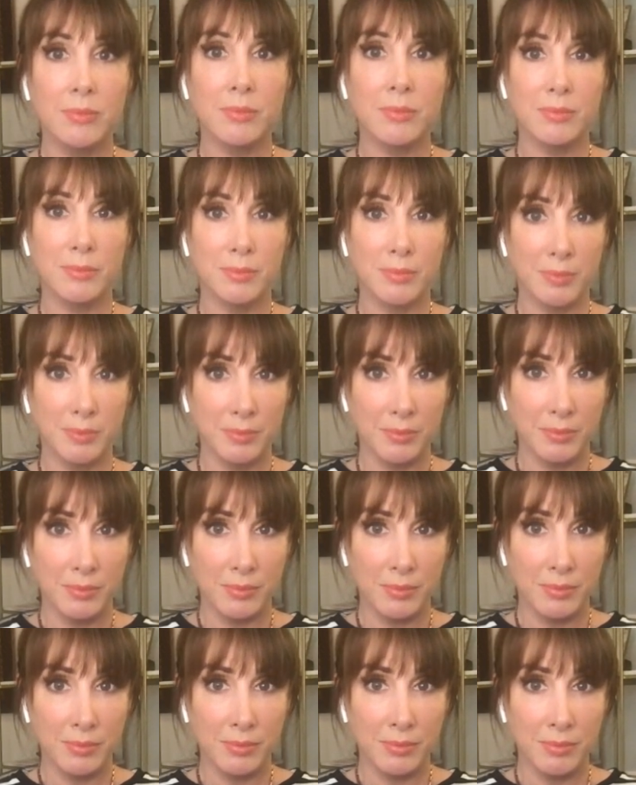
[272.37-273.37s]

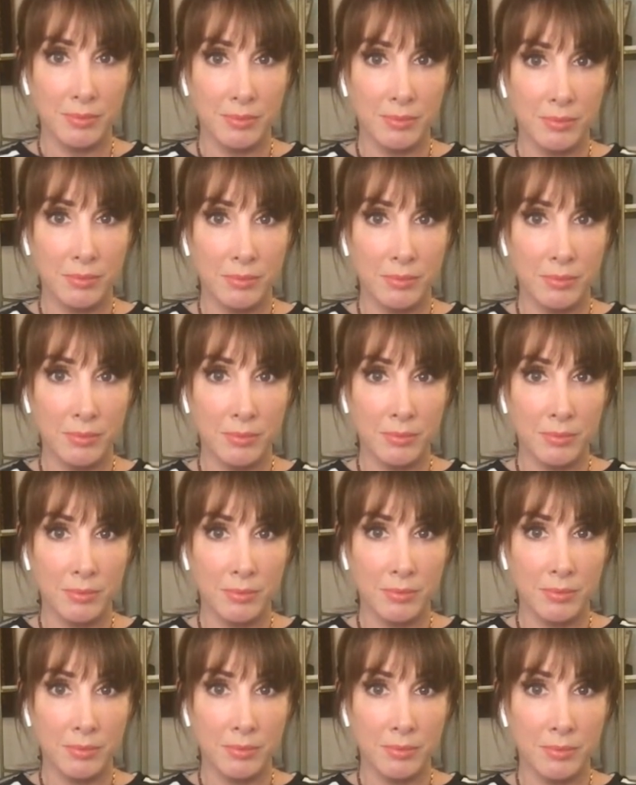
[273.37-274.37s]

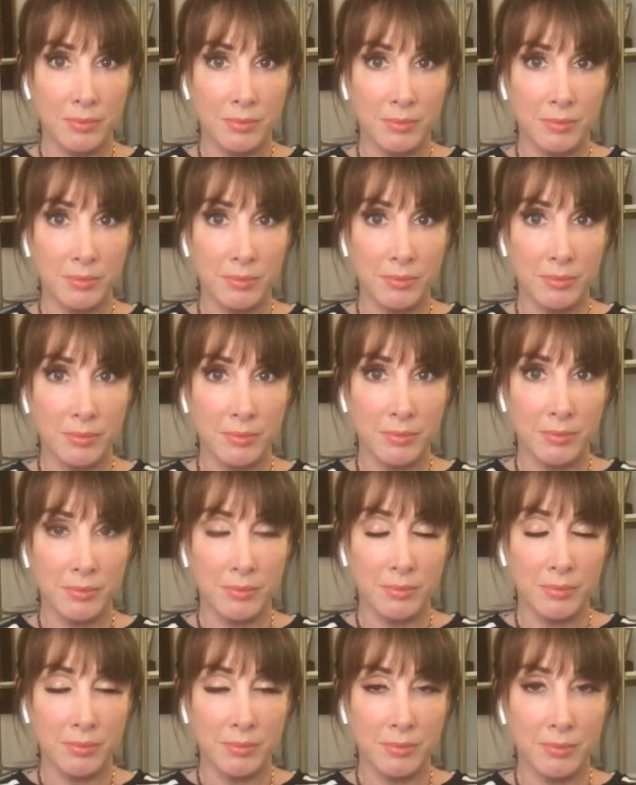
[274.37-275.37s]

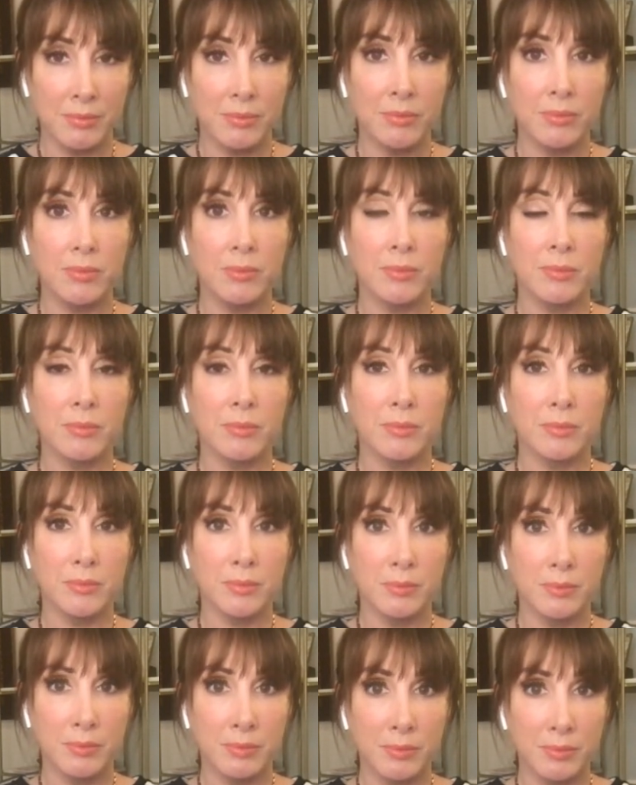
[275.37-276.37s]

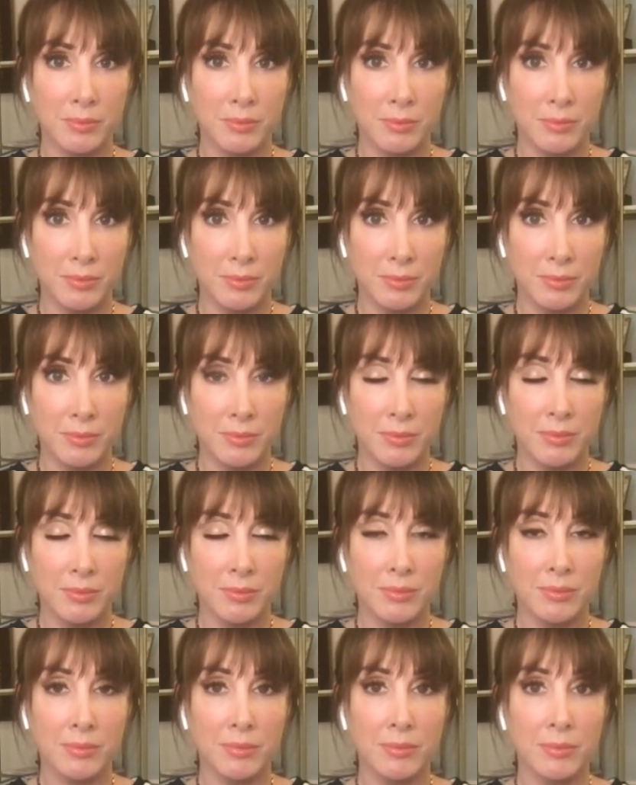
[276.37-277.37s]

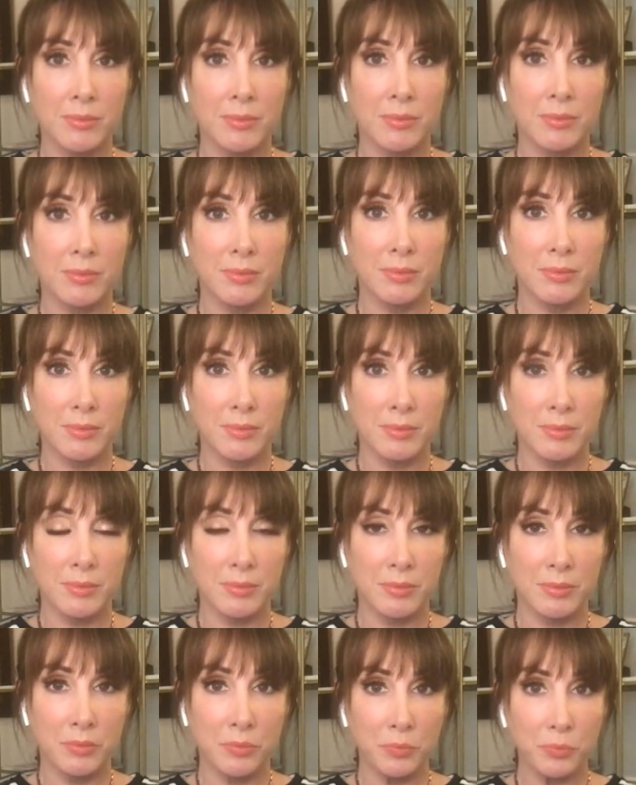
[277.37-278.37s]

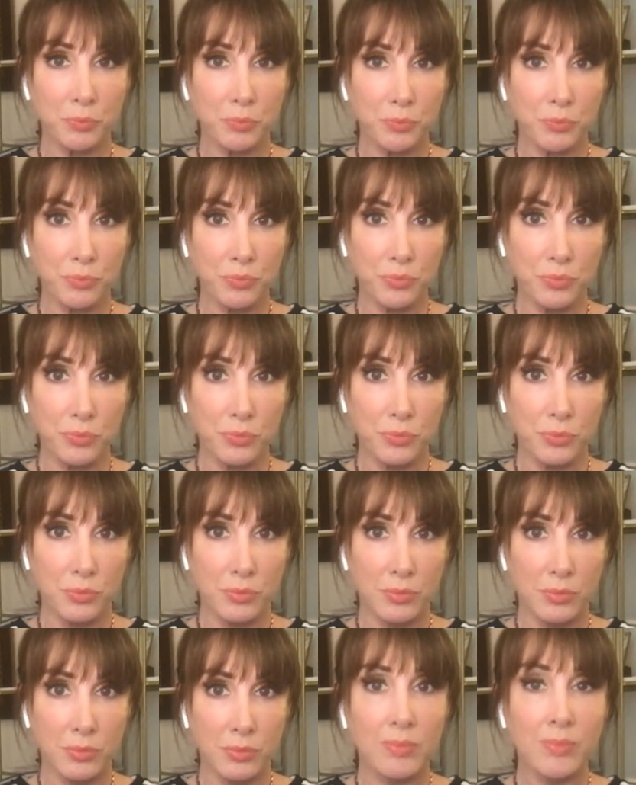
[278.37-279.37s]

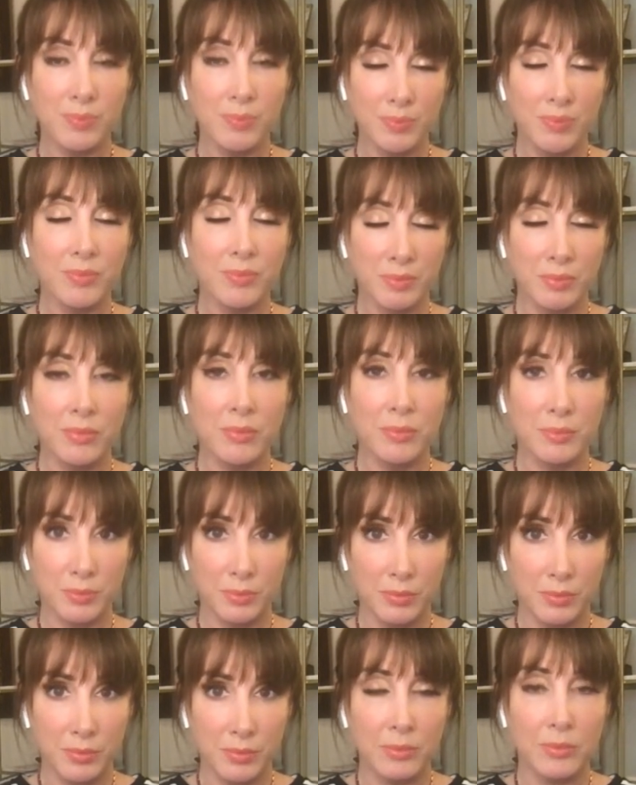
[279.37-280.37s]

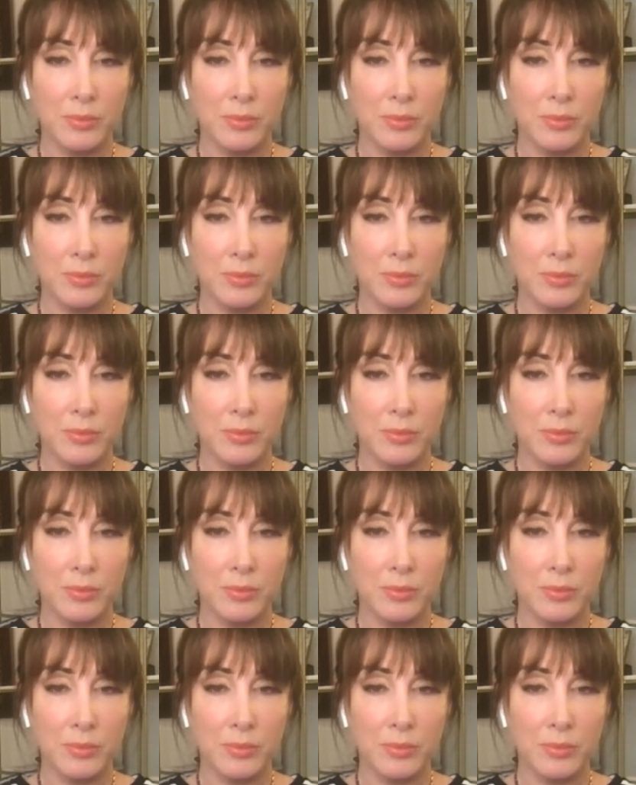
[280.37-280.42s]
(not speaking)